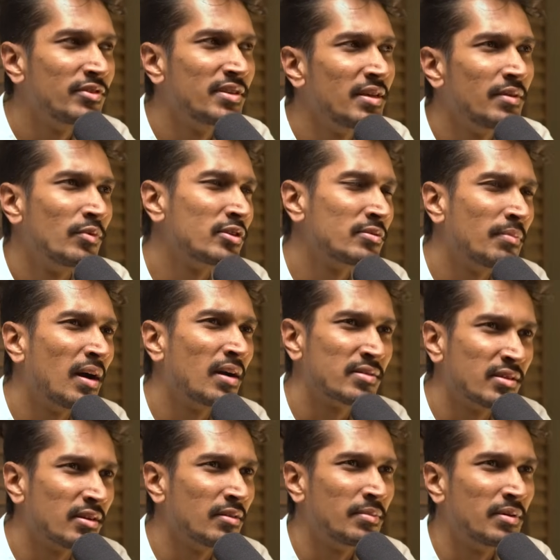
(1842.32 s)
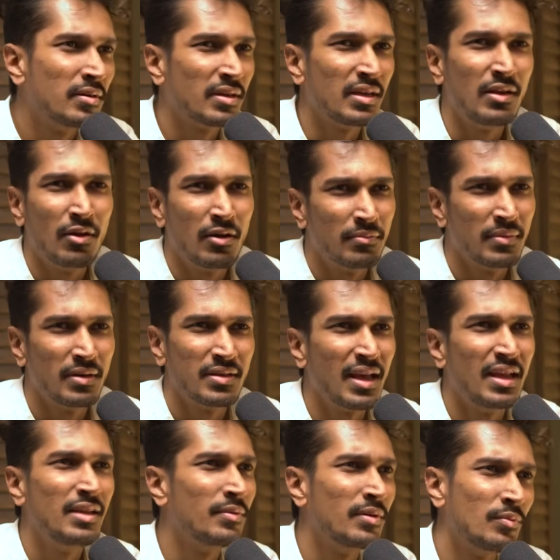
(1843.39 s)
you see what's Mark Zuckerberg, Elon Musk,
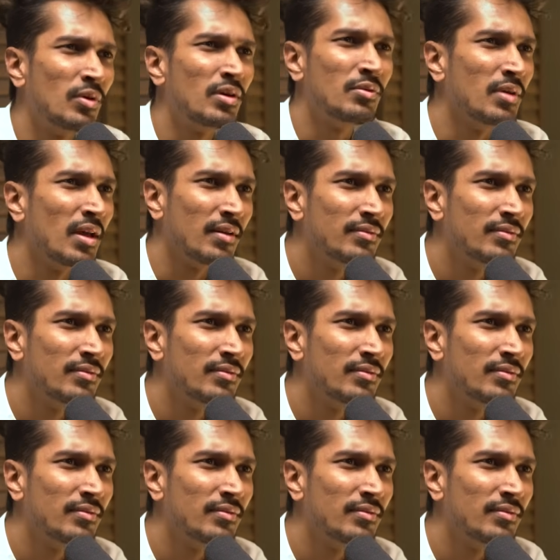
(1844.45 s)
anyone, what do they